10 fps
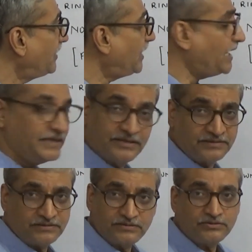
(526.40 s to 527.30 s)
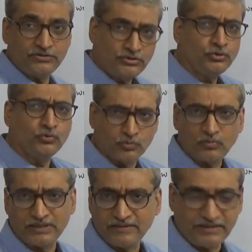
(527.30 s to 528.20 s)
iron 2,
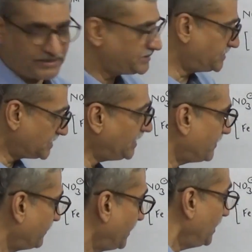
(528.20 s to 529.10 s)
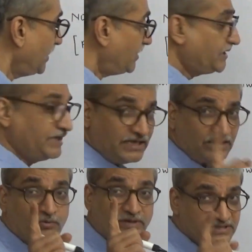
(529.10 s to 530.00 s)
whatever it is clear. Now here
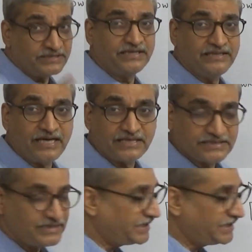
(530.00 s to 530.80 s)
the question that they ask in